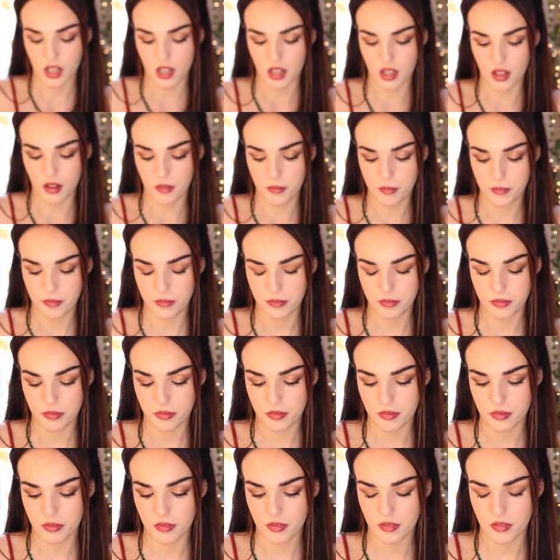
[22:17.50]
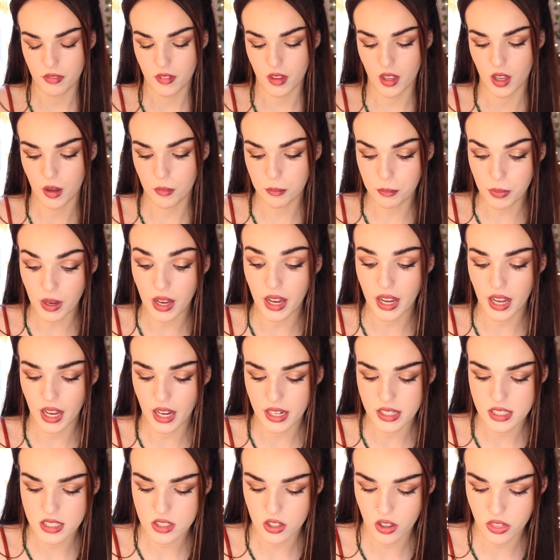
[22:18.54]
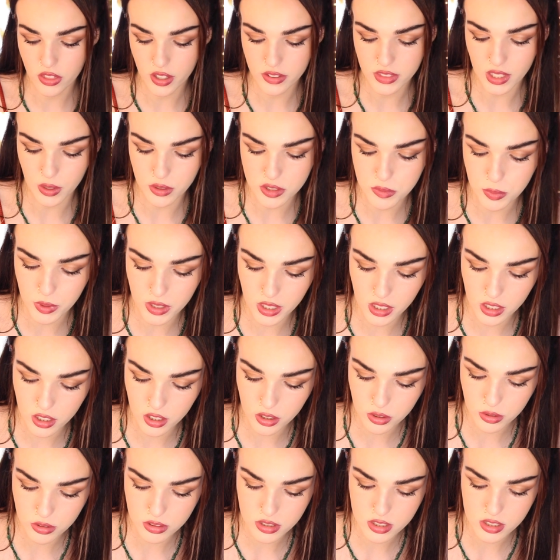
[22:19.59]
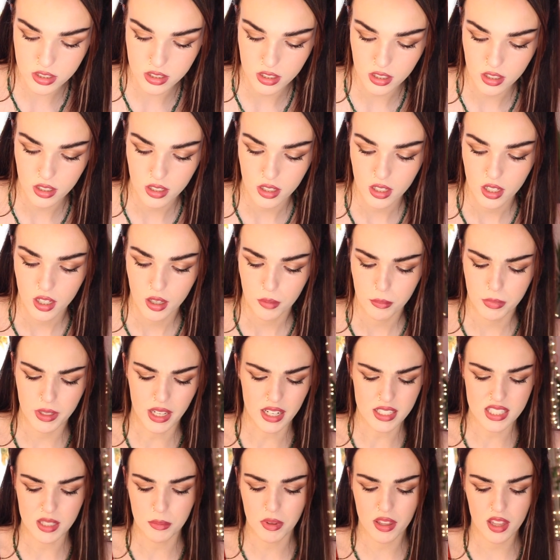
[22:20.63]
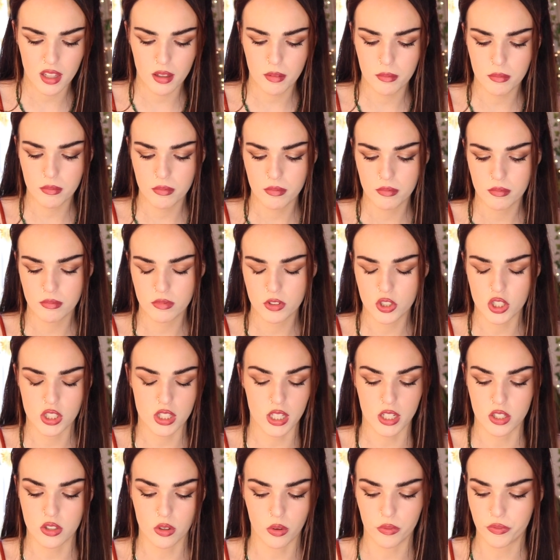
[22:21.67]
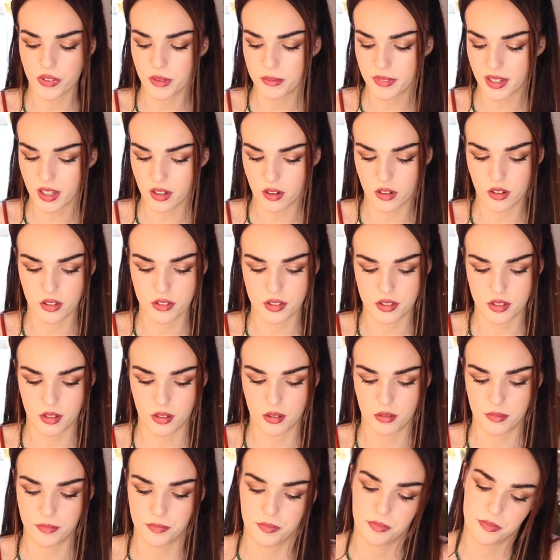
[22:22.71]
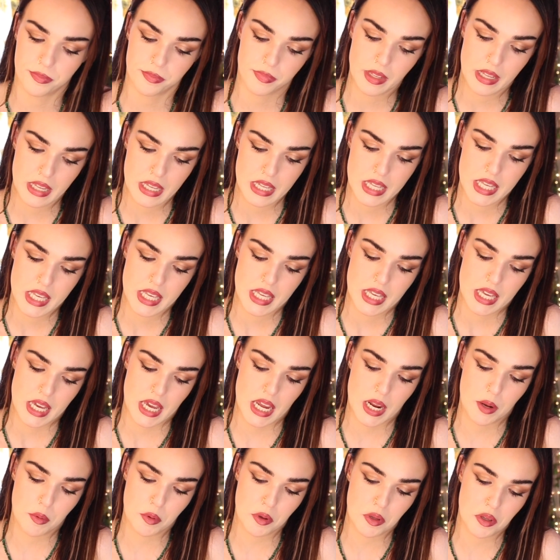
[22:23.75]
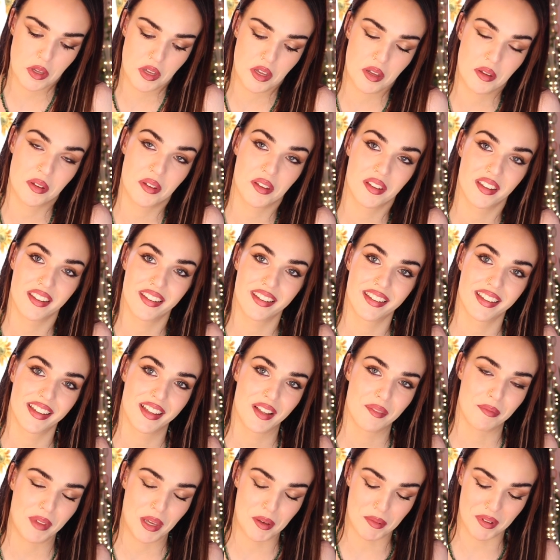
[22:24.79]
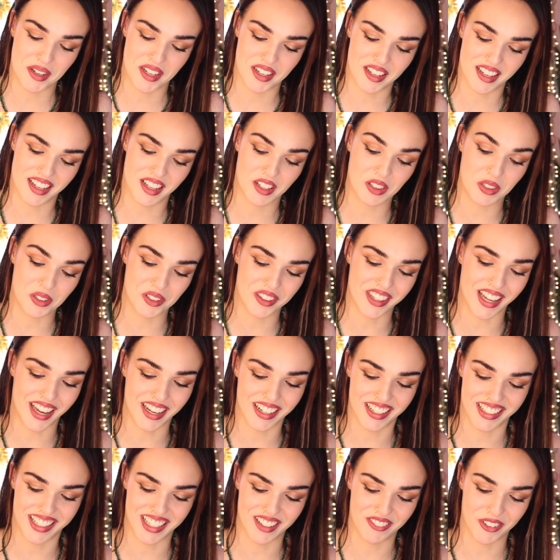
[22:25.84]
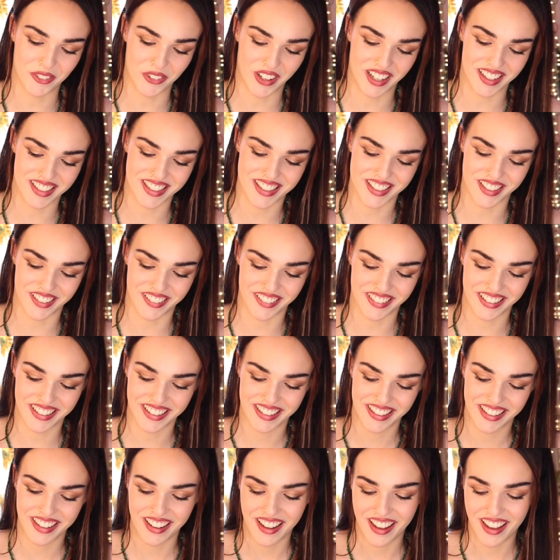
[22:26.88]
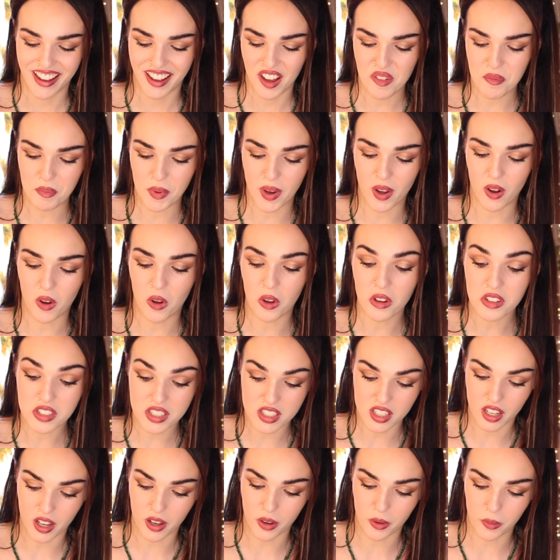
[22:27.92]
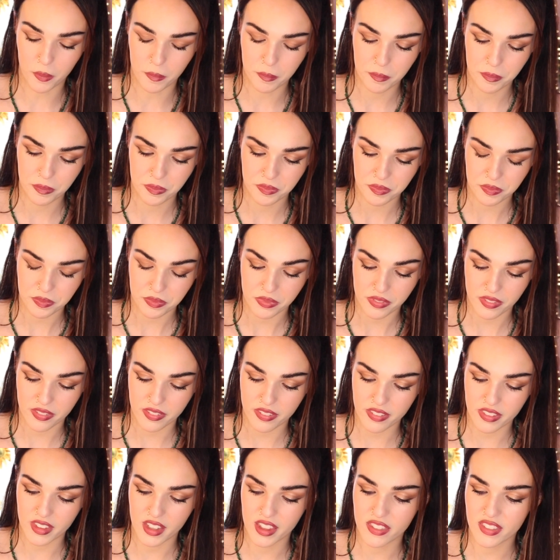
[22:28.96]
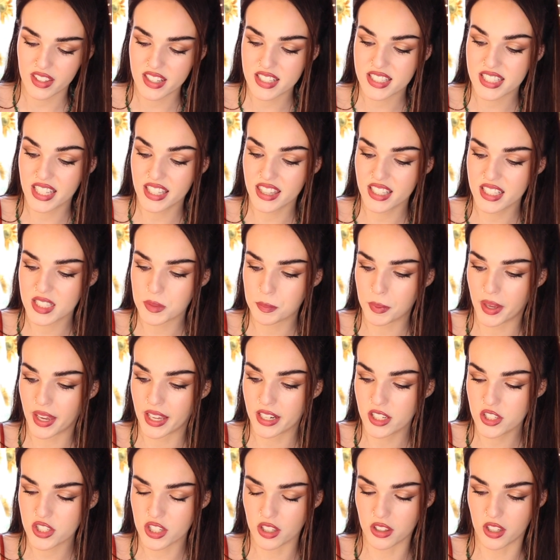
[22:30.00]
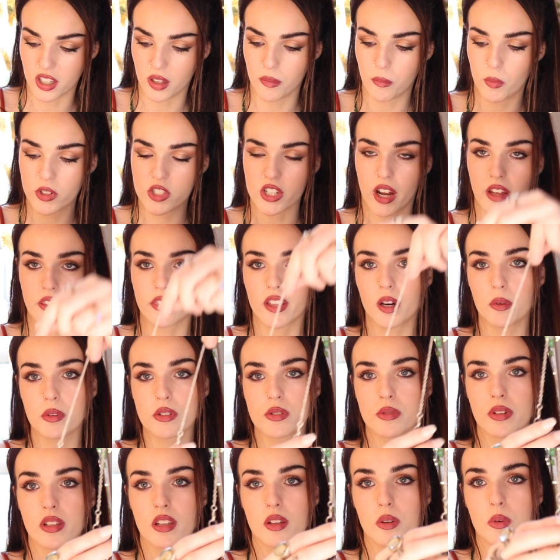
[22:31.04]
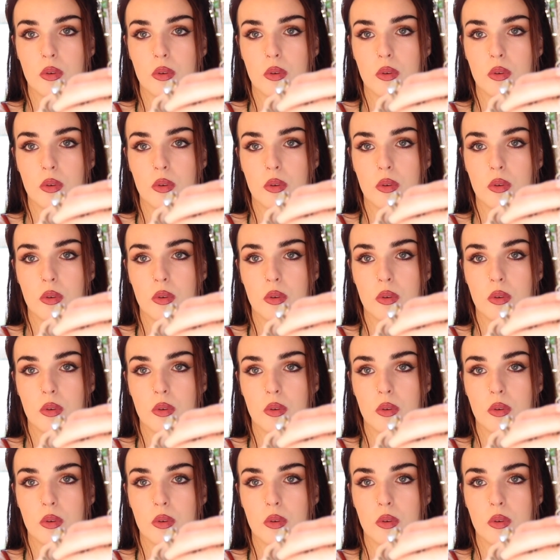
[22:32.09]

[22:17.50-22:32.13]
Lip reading: But I still thought that was pretty cute. But yeah, some of them just, like, don't fit me at all, so I will maybe include that in a giveaway soon. But also, they sent this pendulum, which I thought was